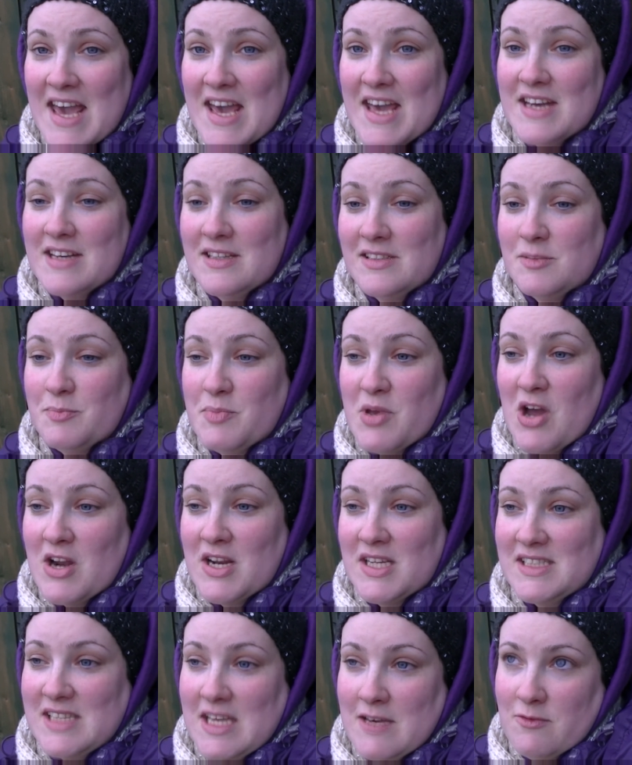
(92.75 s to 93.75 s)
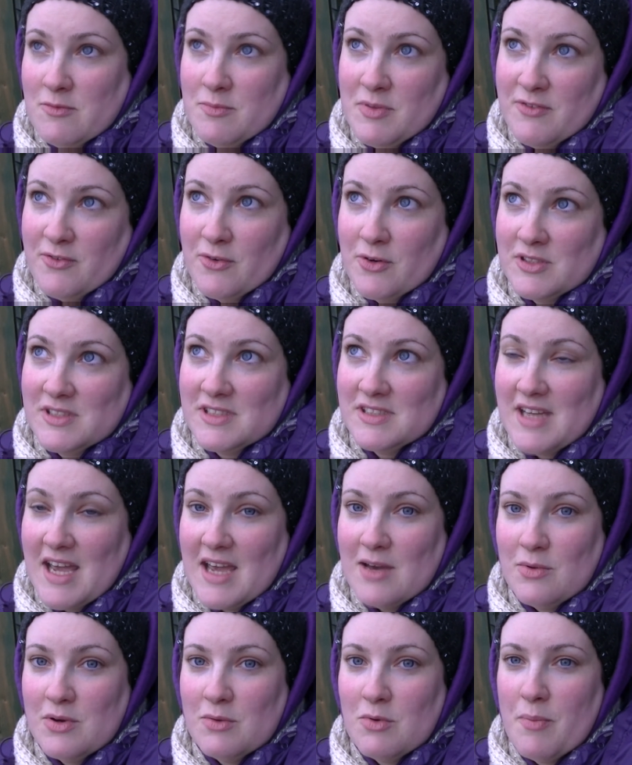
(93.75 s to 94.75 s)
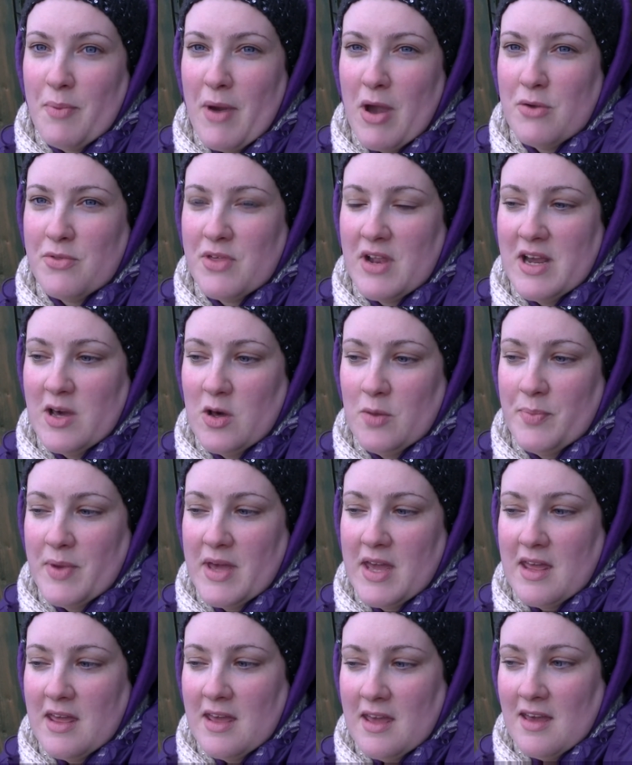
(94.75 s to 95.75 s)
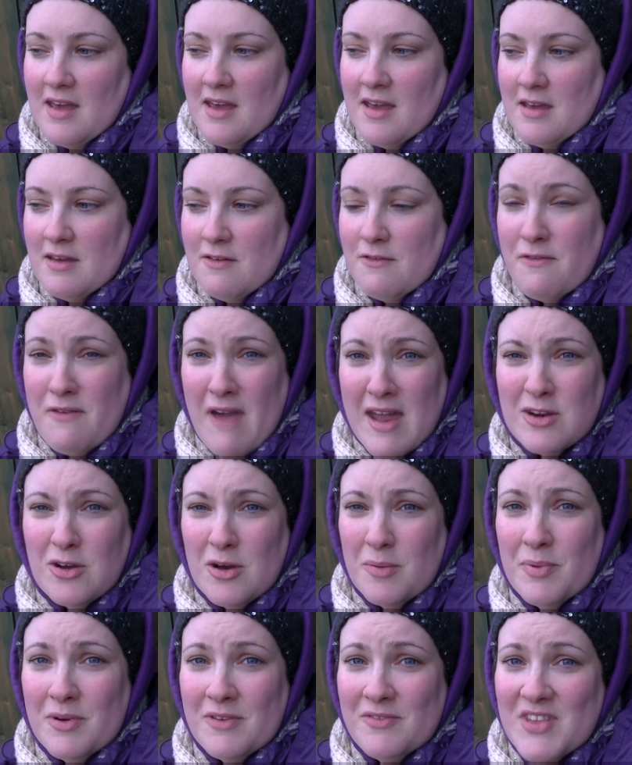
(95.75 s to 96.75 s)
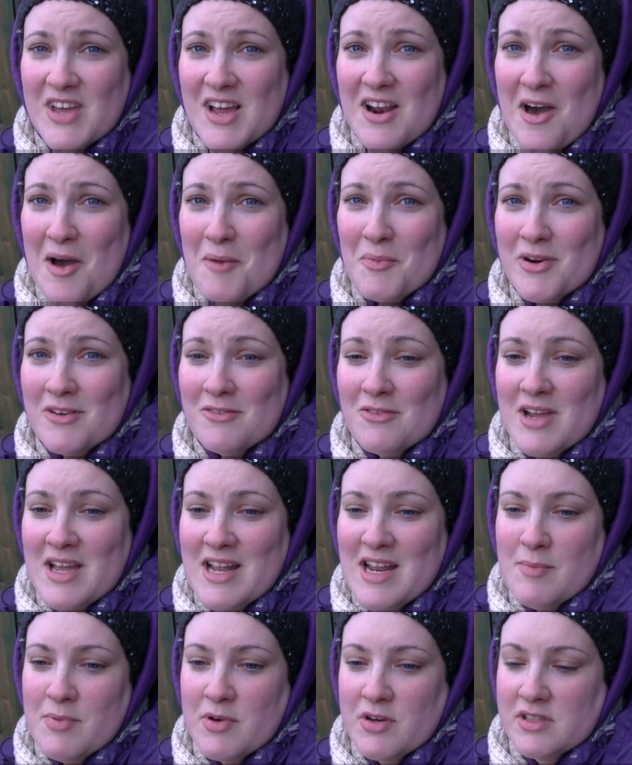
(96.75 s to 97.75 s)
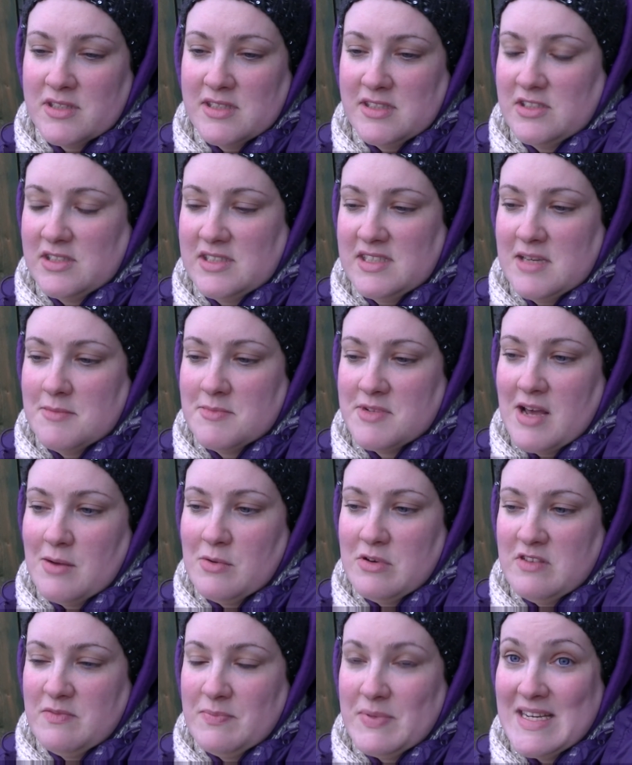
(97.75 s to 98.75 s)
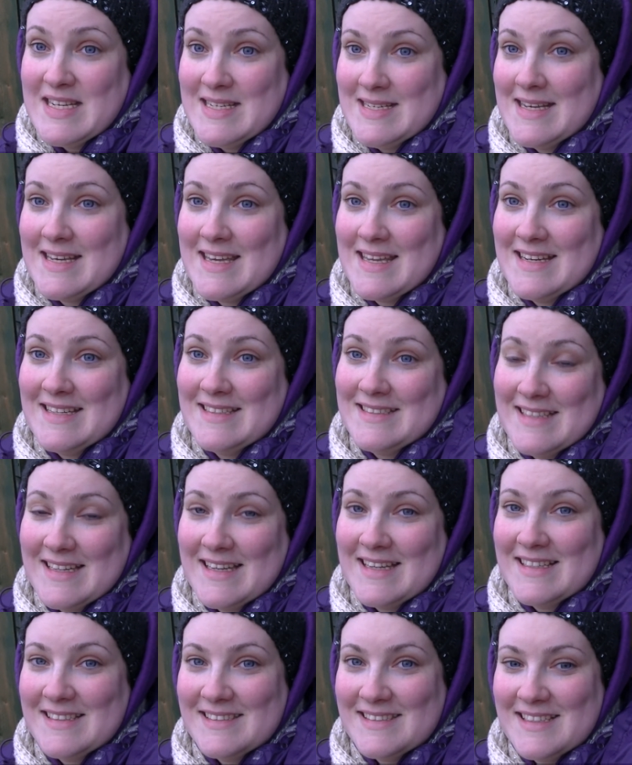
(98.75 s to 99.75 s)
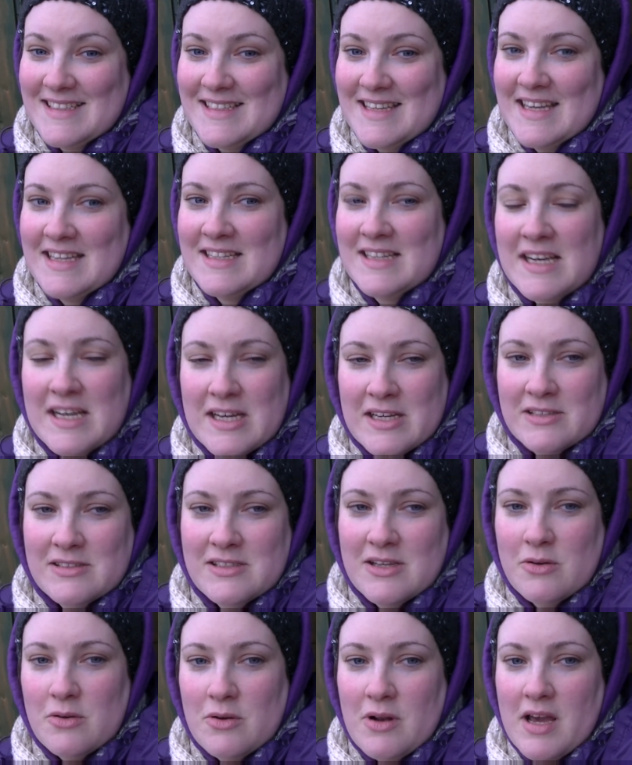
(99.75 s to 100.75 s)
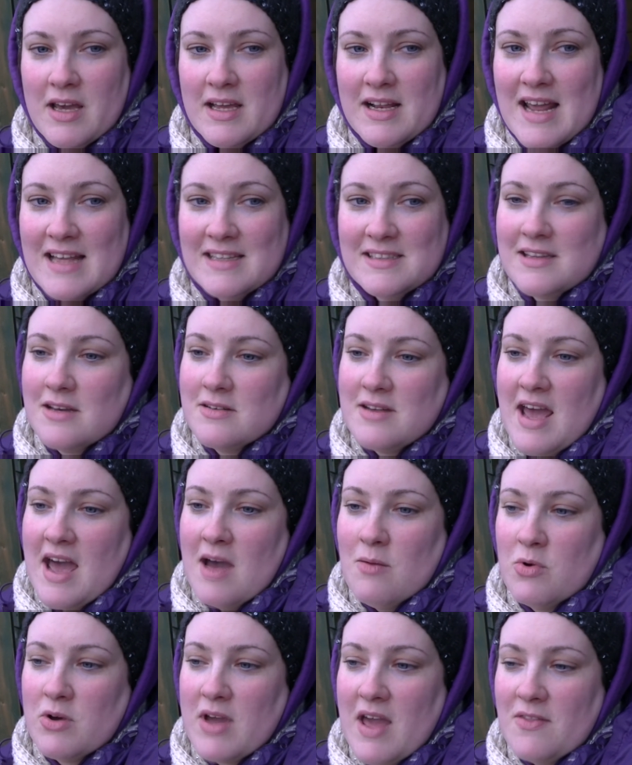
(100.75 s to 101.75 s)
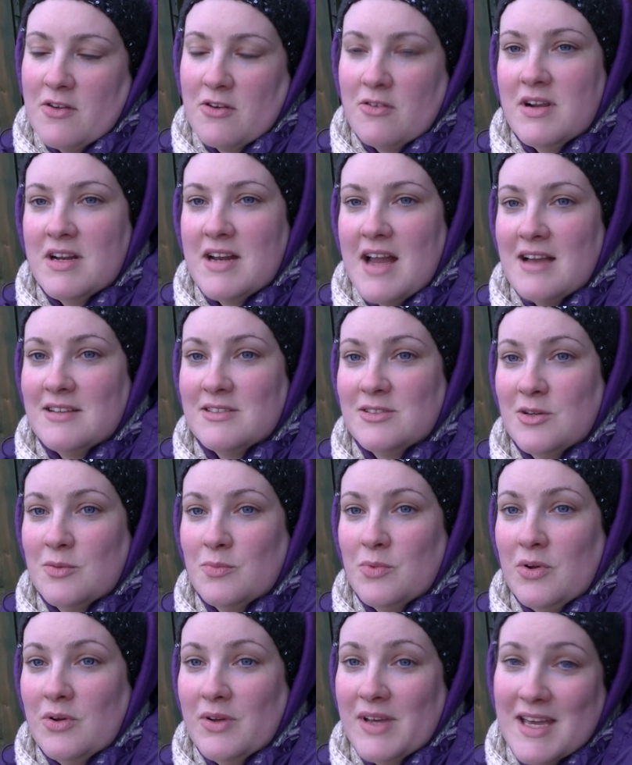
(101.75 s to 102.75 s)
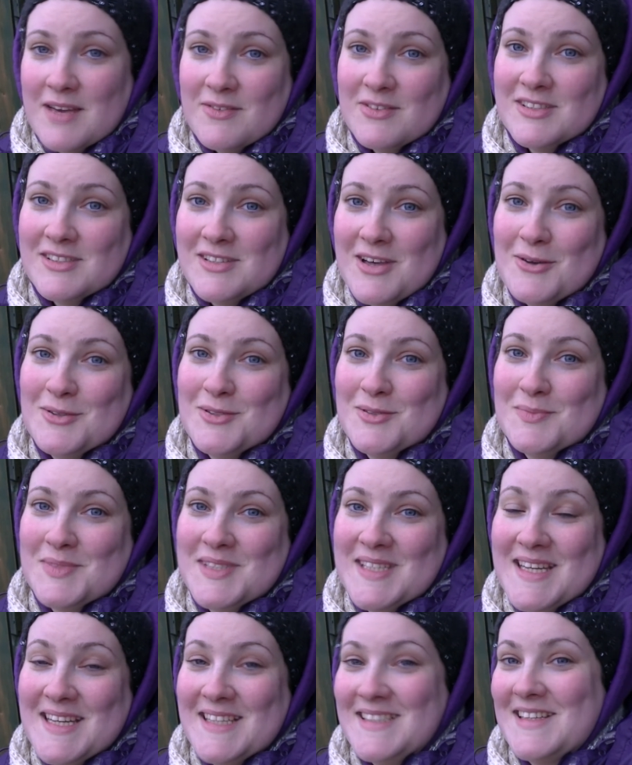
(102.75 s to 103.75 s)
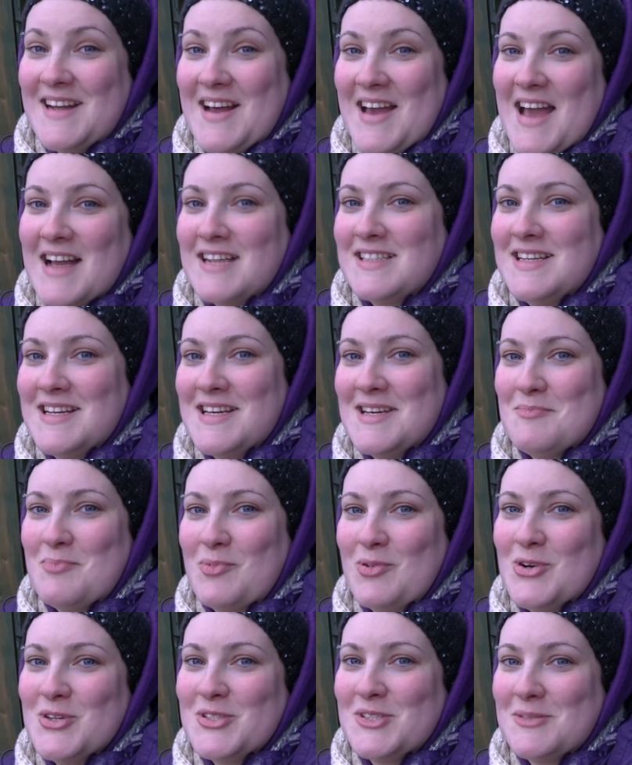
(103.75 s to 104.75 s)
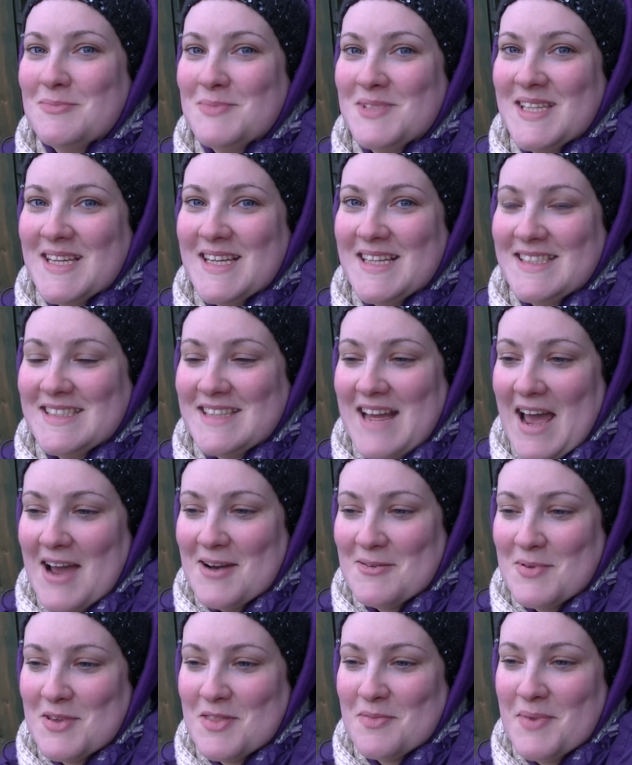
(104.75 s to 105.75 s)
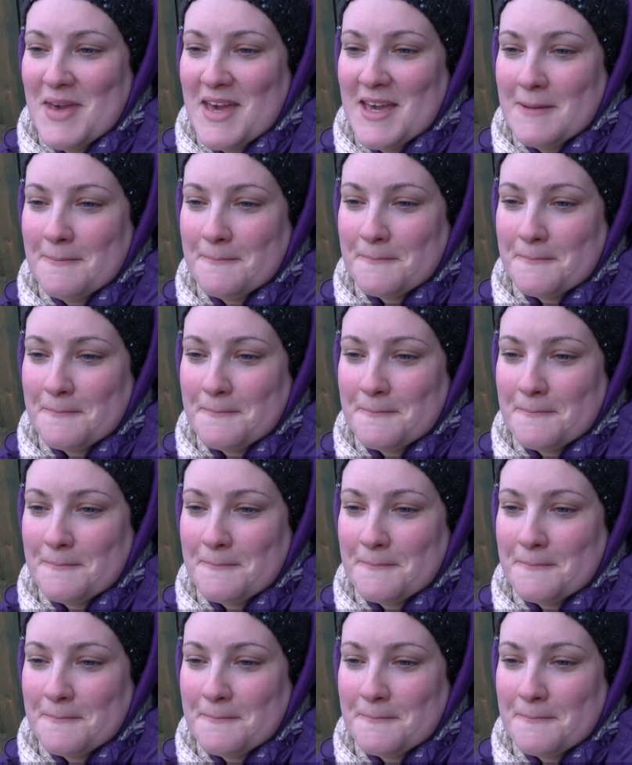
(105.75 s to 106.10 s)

And to be honest, even before today, we were both a little bit fed up of the allotment really, because it just seems like we've been digging and digging and digging. So like, let's go down, we'll get the greenhouse up, we'll even sow some seeds. And I actually brought some seeds down with me